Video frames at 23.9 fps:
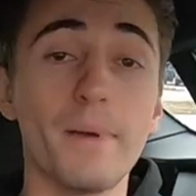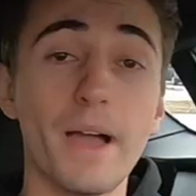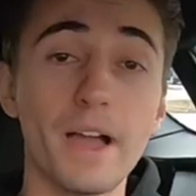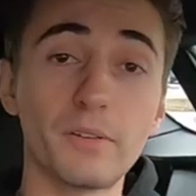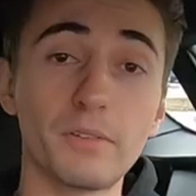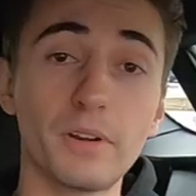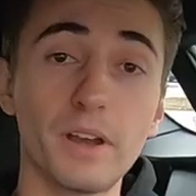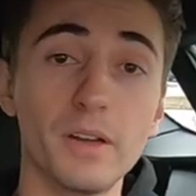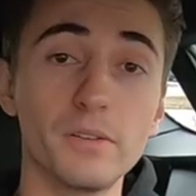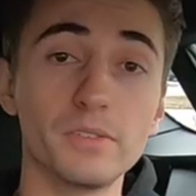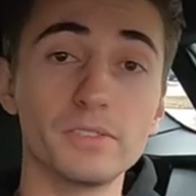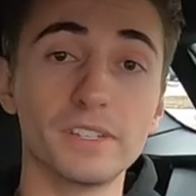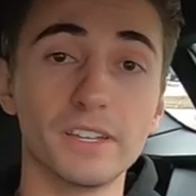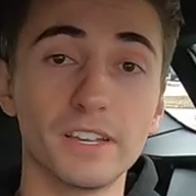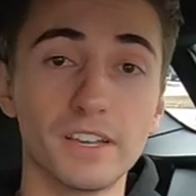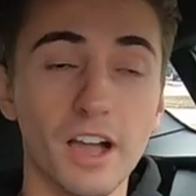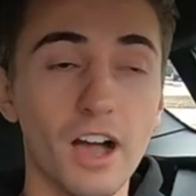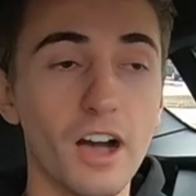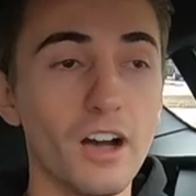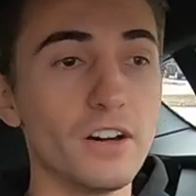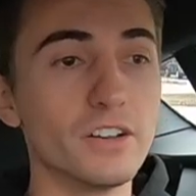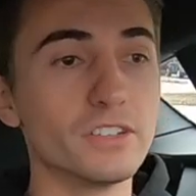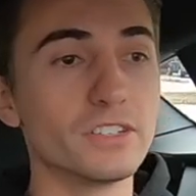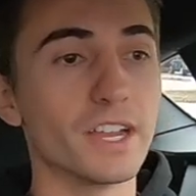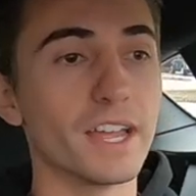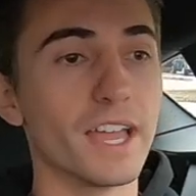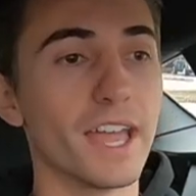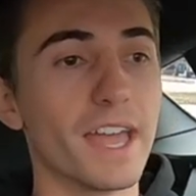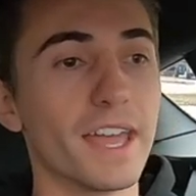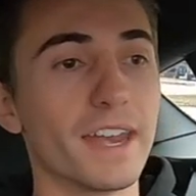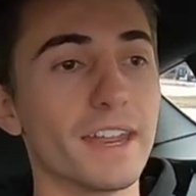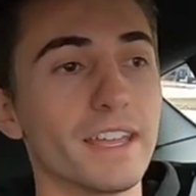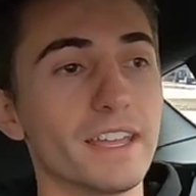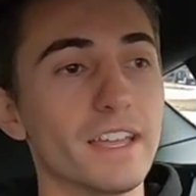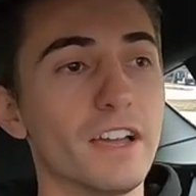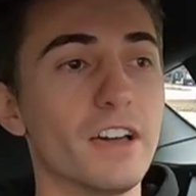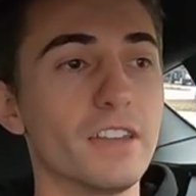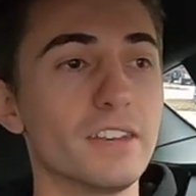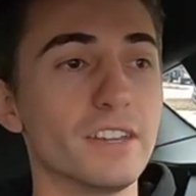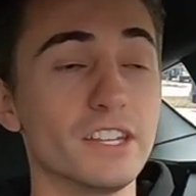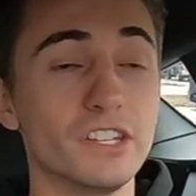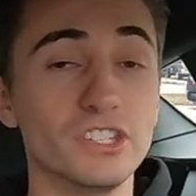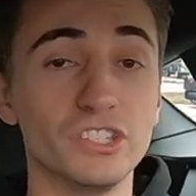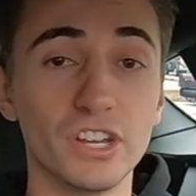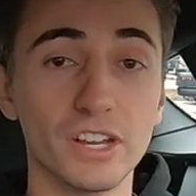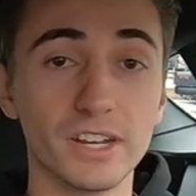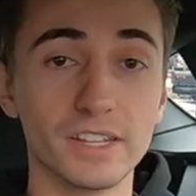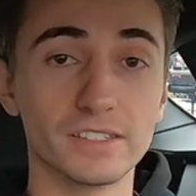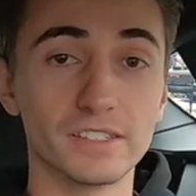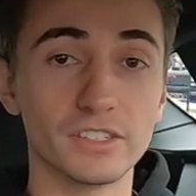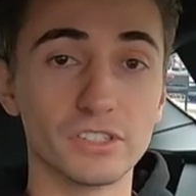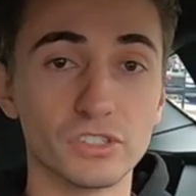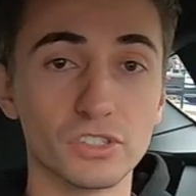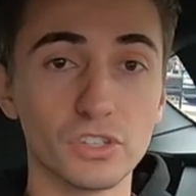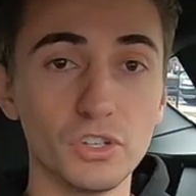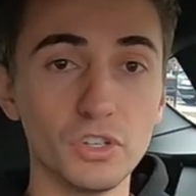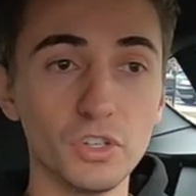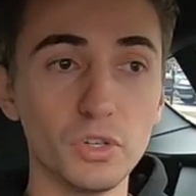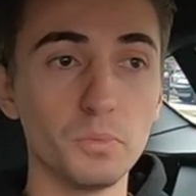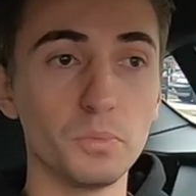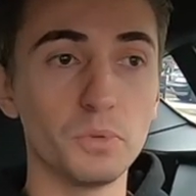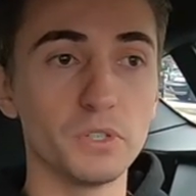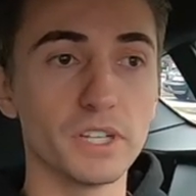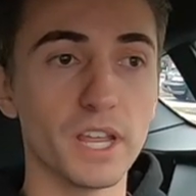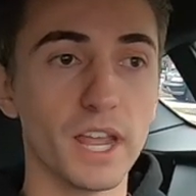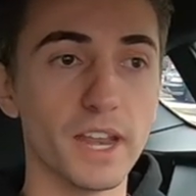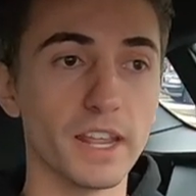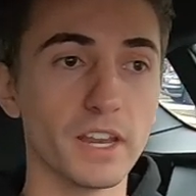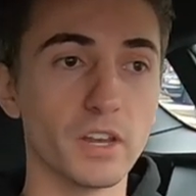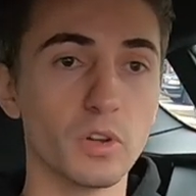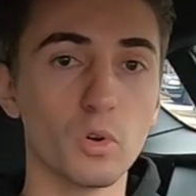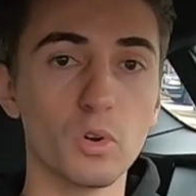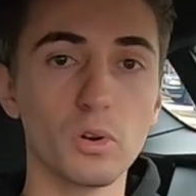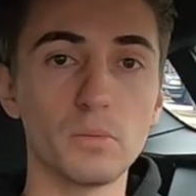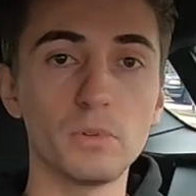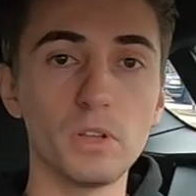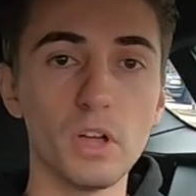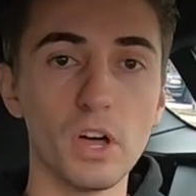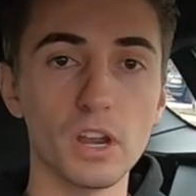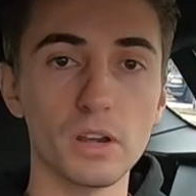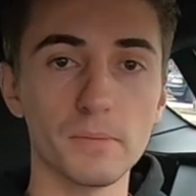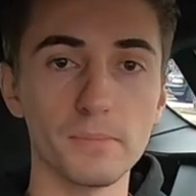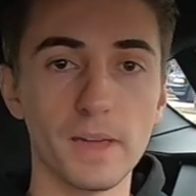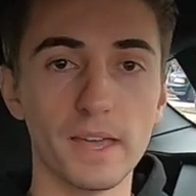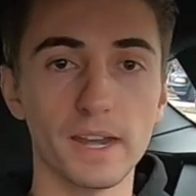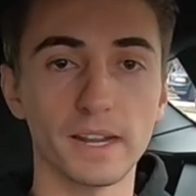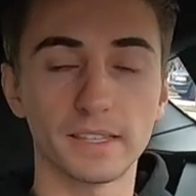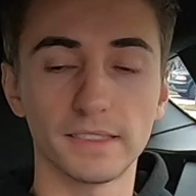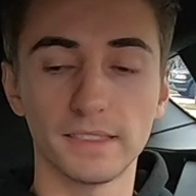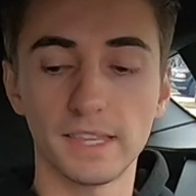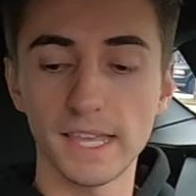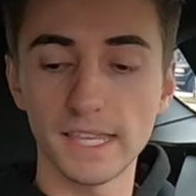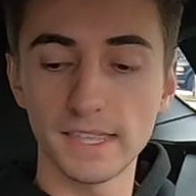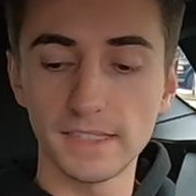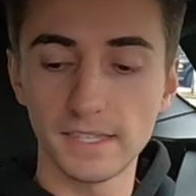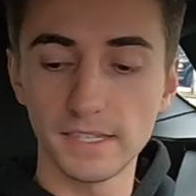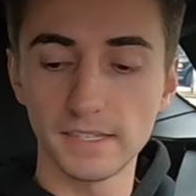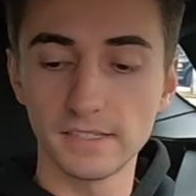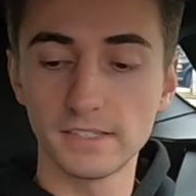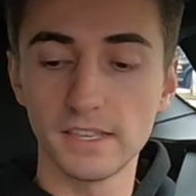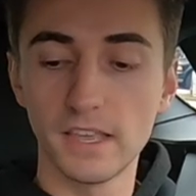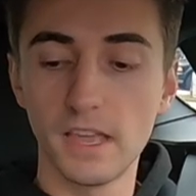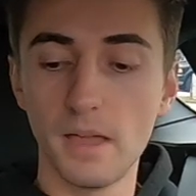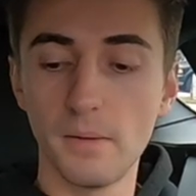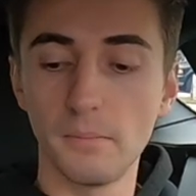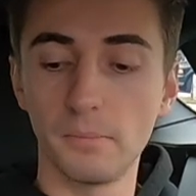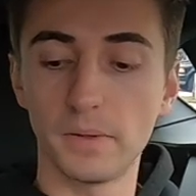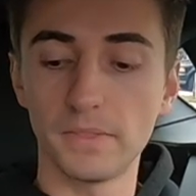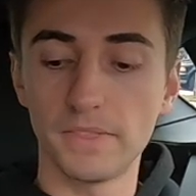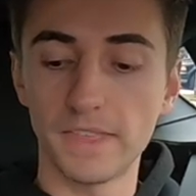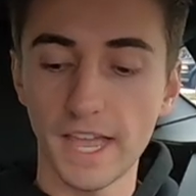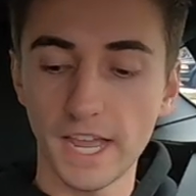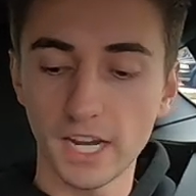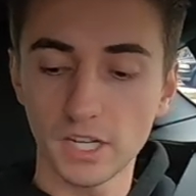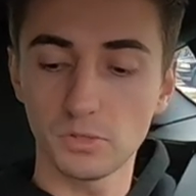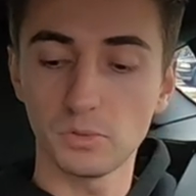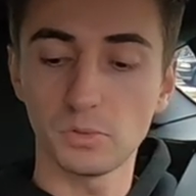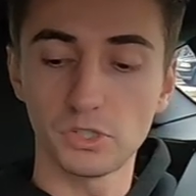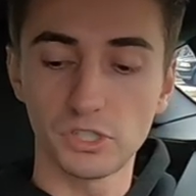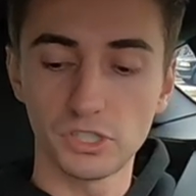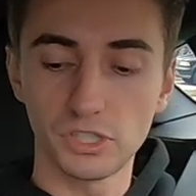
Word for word: back when I was in college, I had a Hyundai Genesis Coupe, which had a normal automatic like this, but the actual